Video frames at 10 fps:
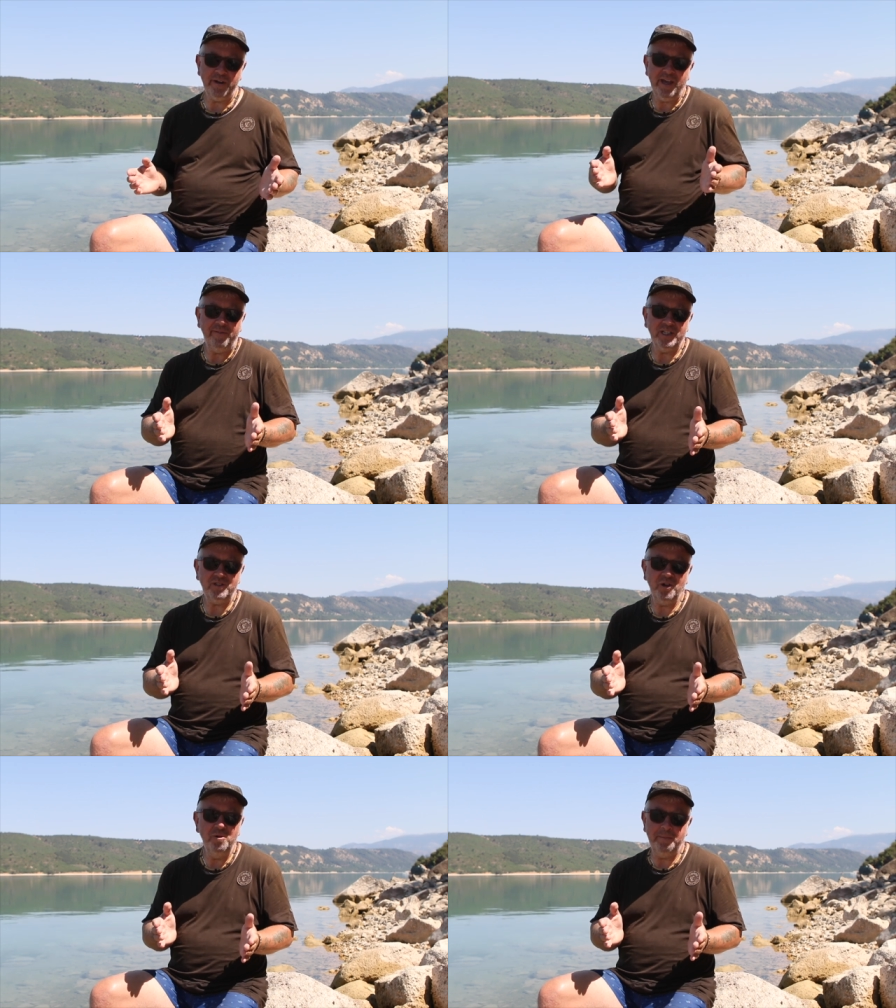If it's
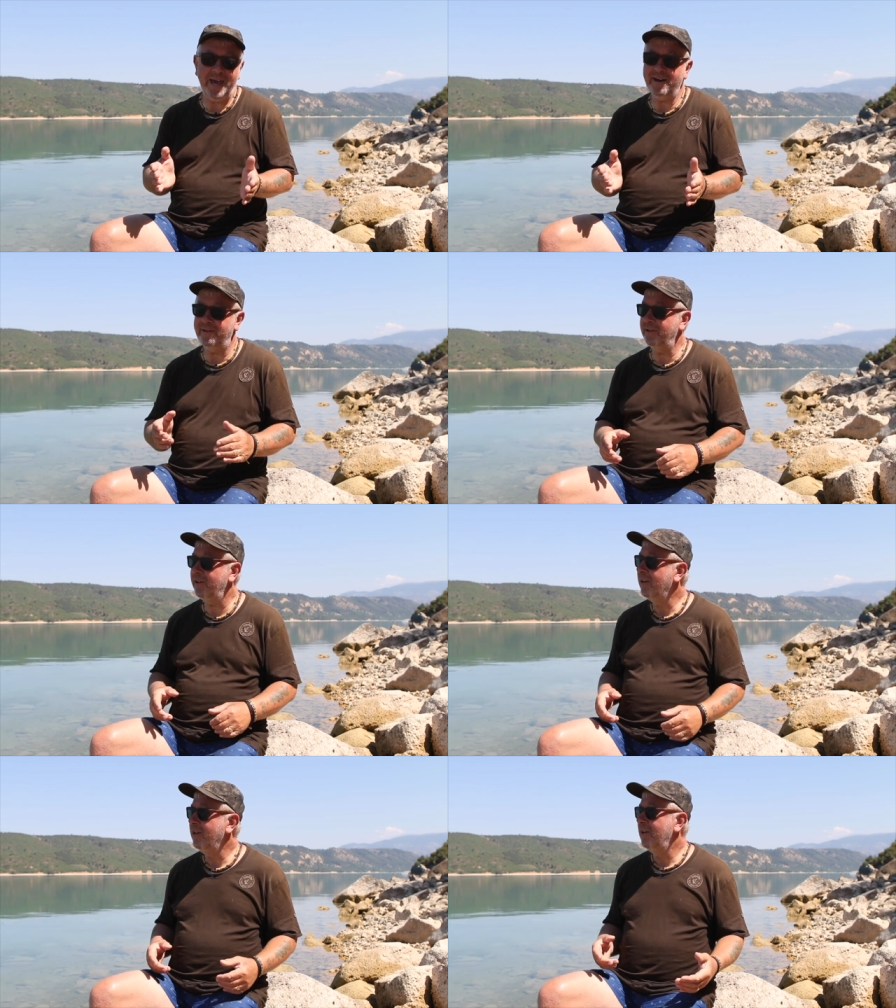two pound
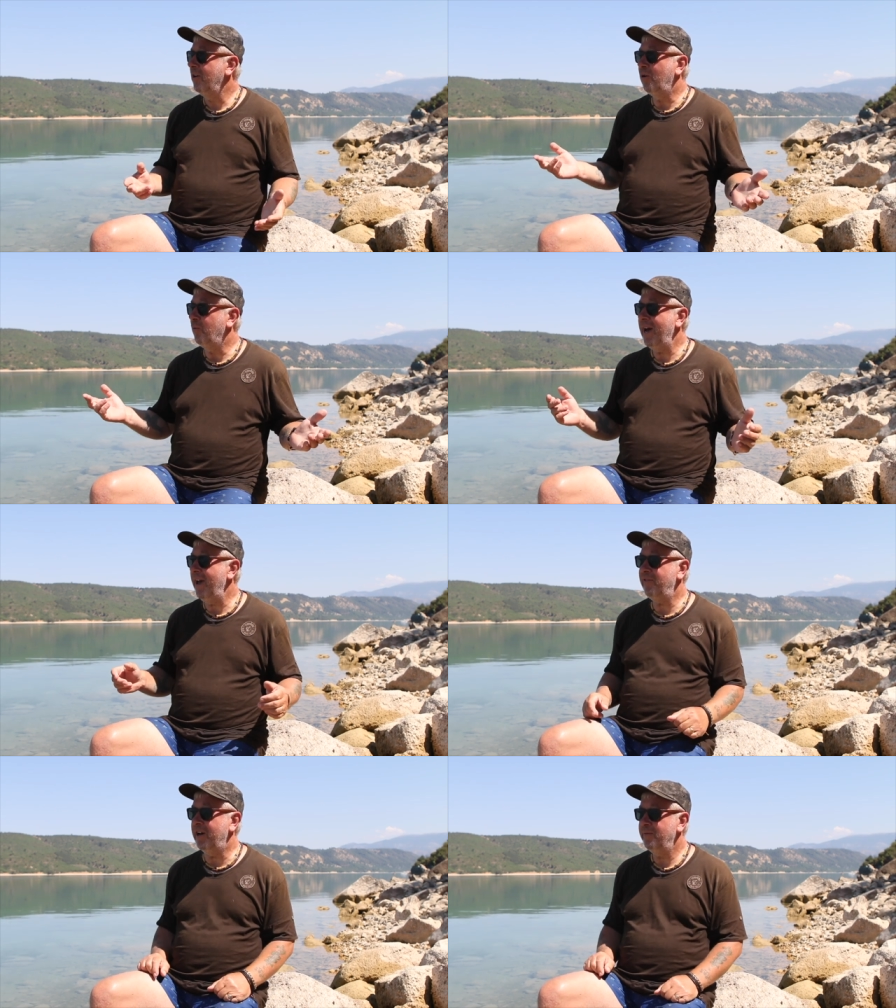or
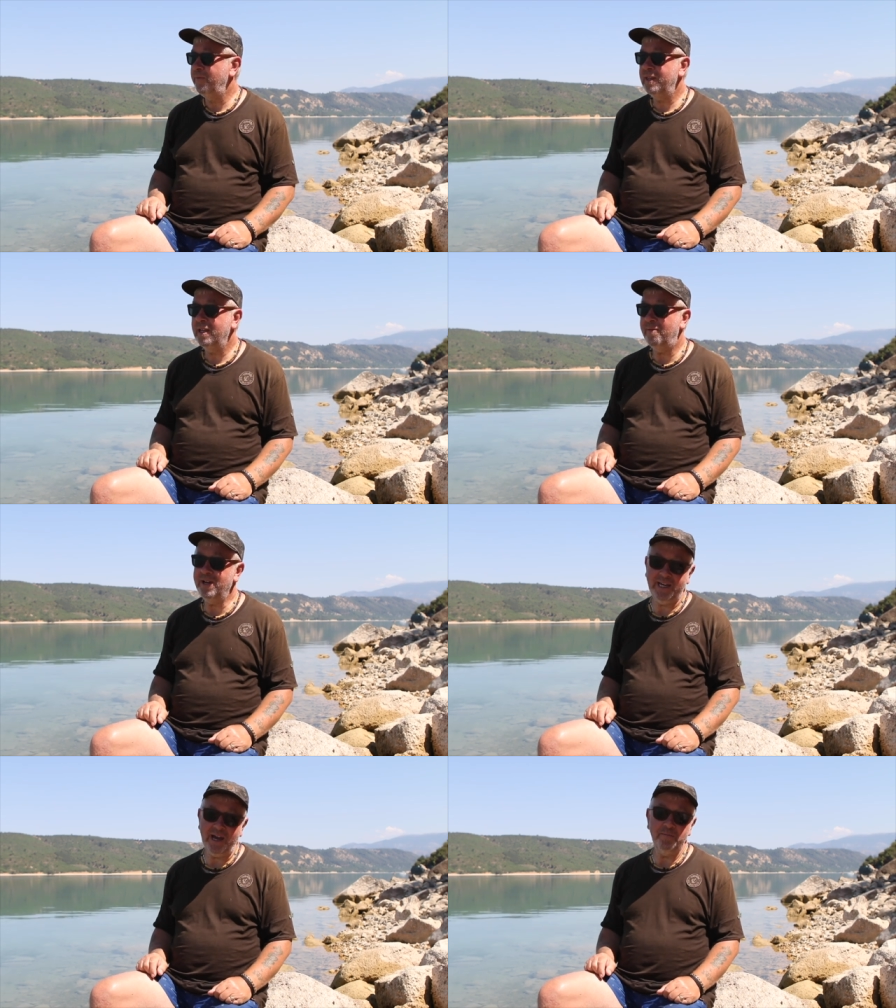whatever, I
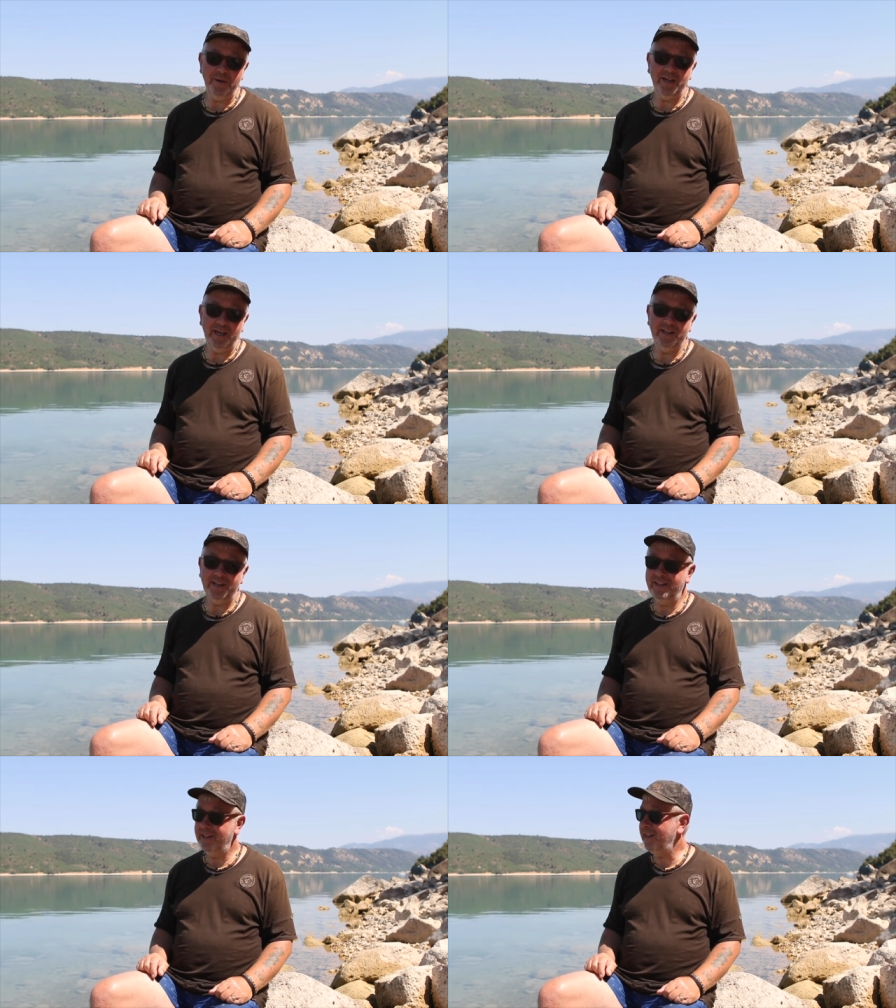mean they go bigger
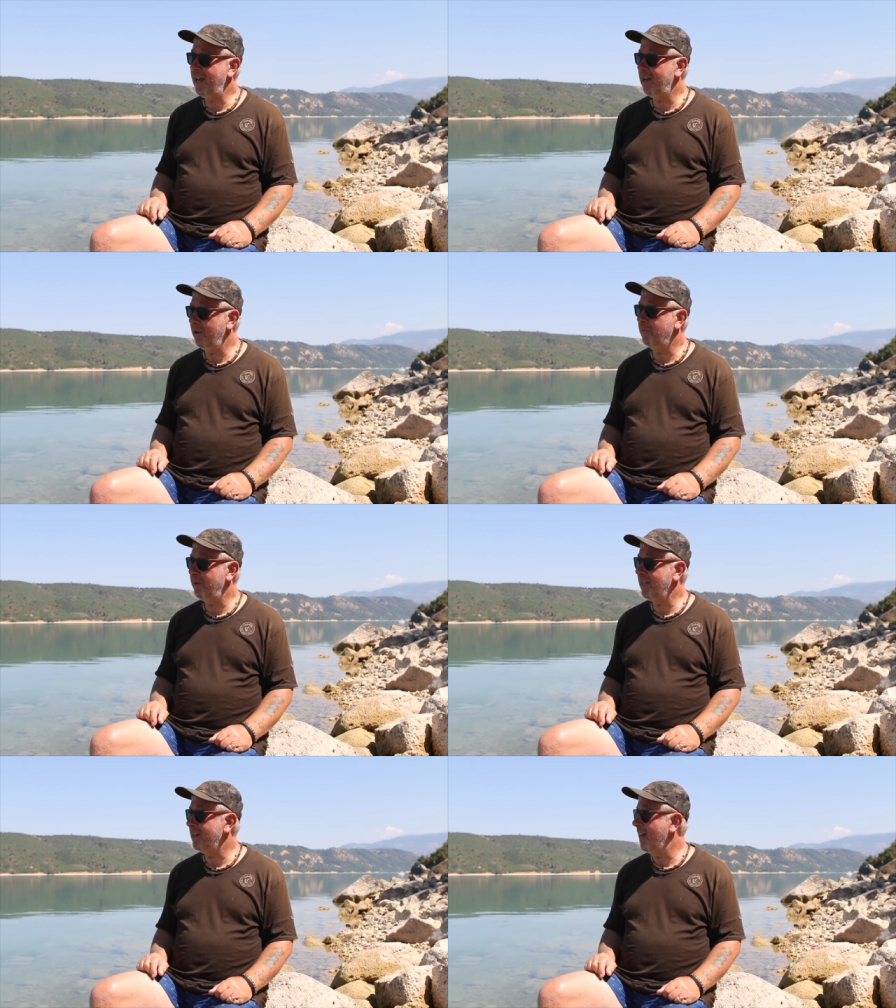than that, a lot
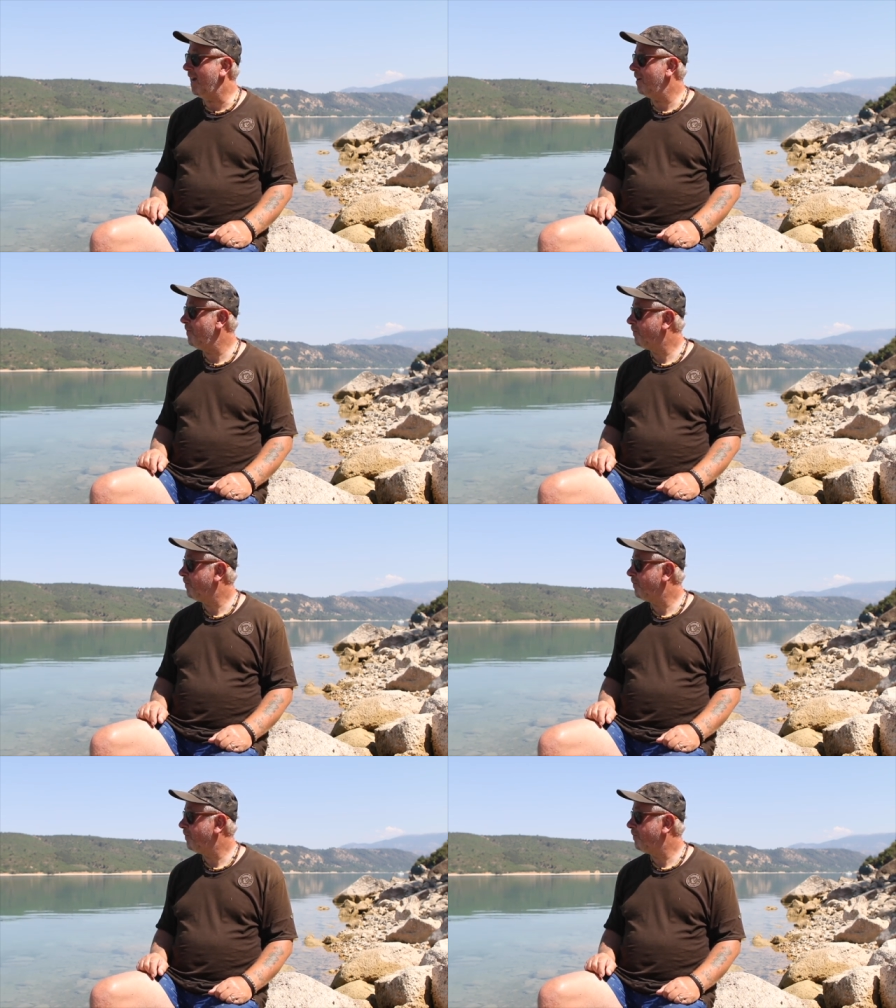bigger than that.